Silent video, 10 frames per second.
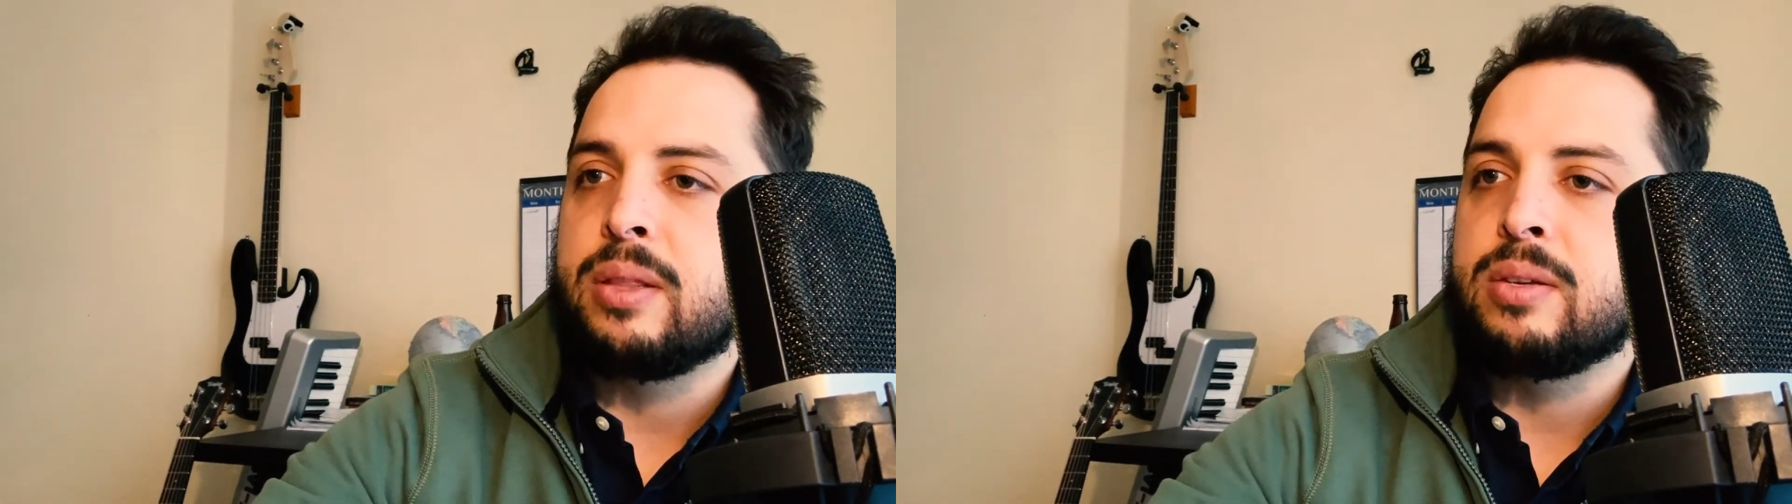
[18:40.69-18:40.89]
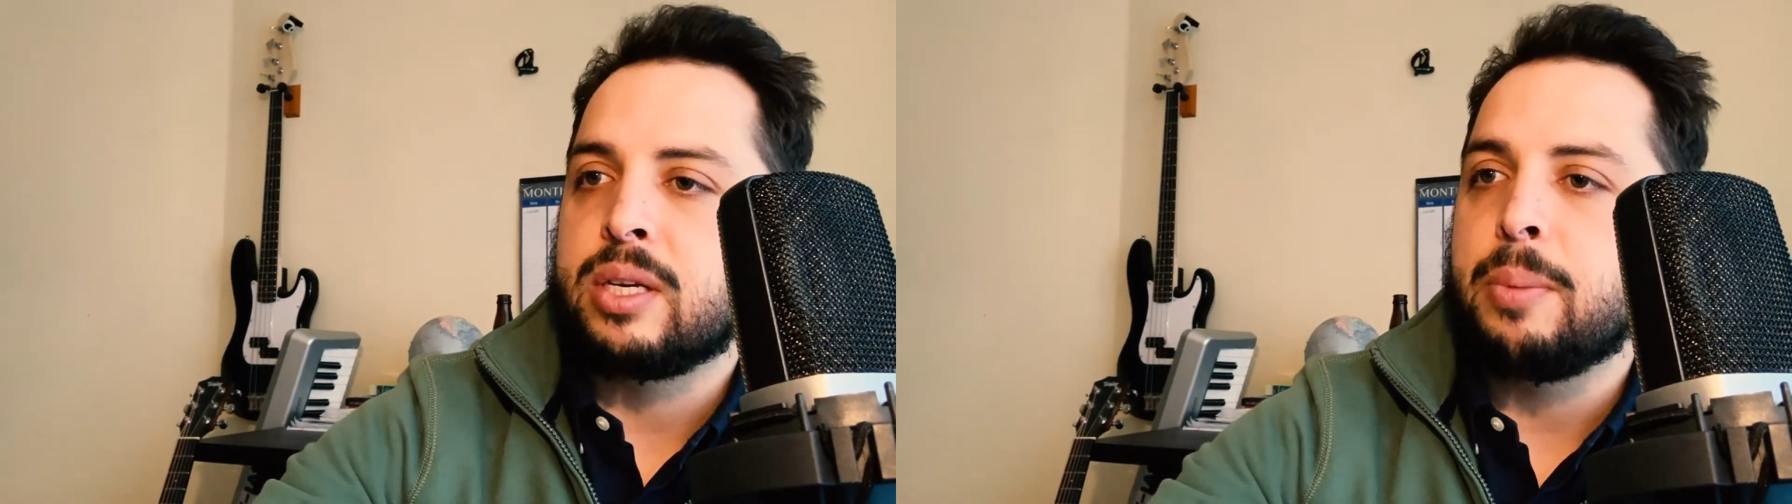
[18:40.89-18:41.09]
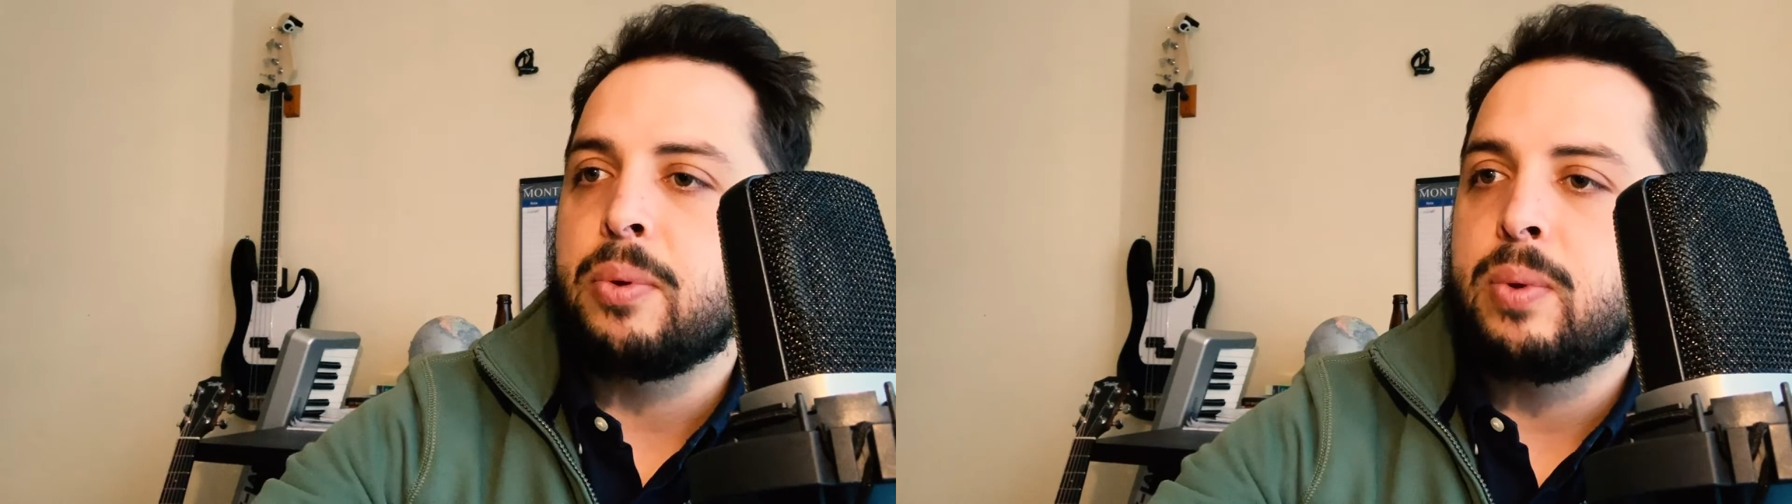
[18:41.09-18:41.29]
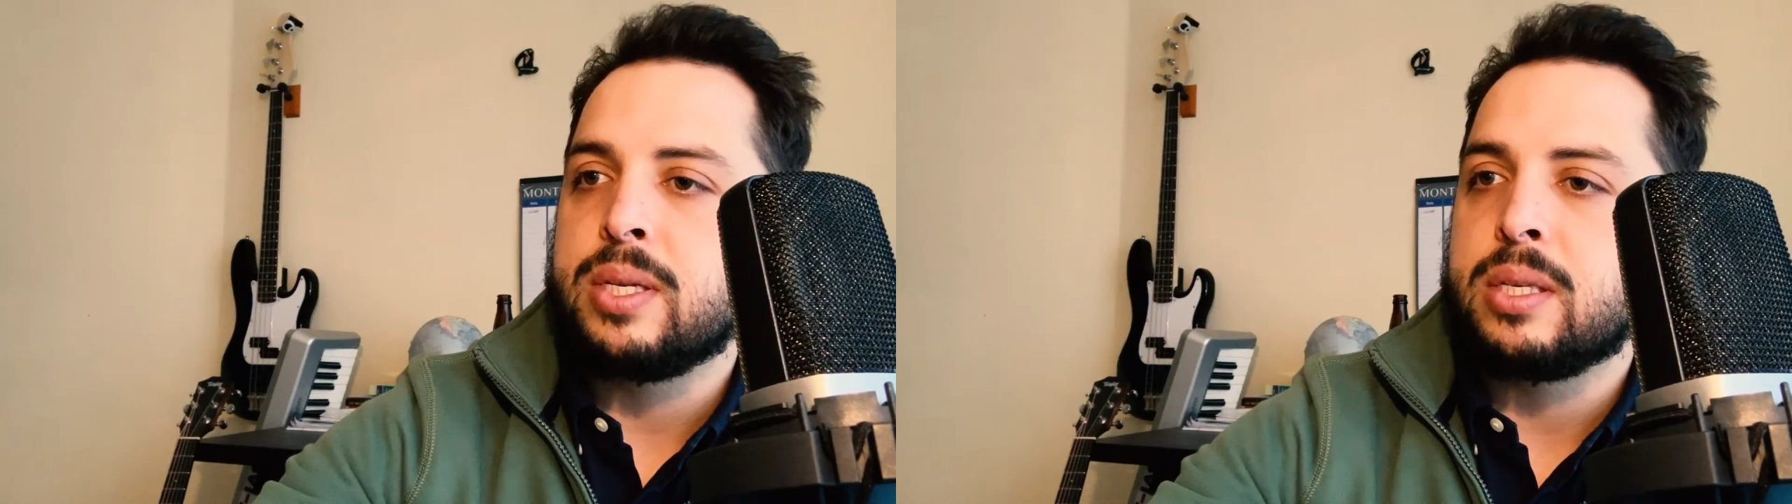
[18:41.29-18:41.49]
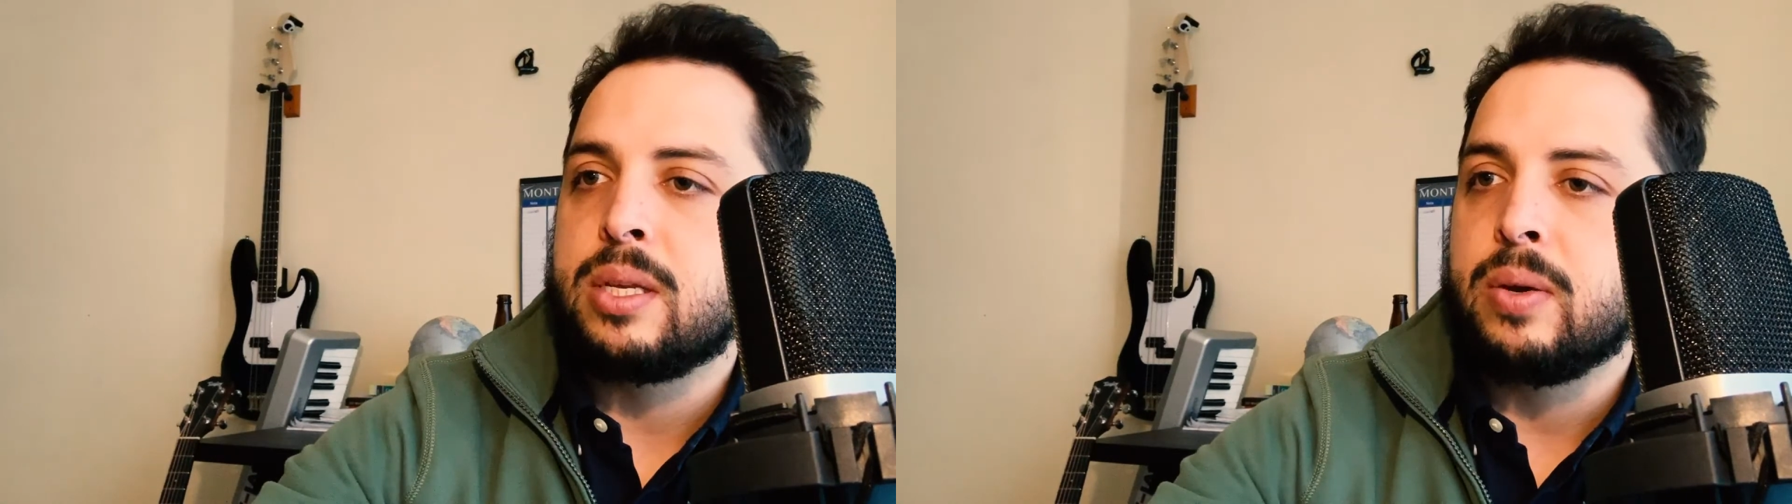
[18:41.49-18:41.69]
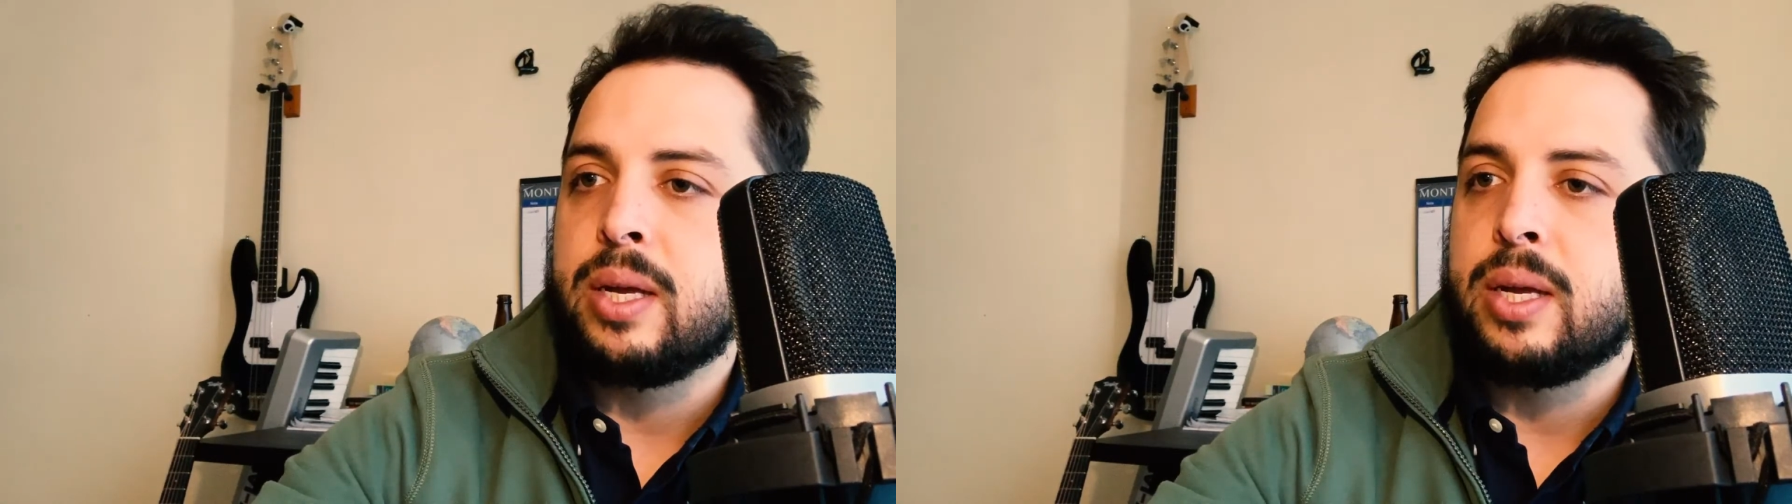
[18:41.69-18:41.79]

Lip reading: there's a couple of ways to do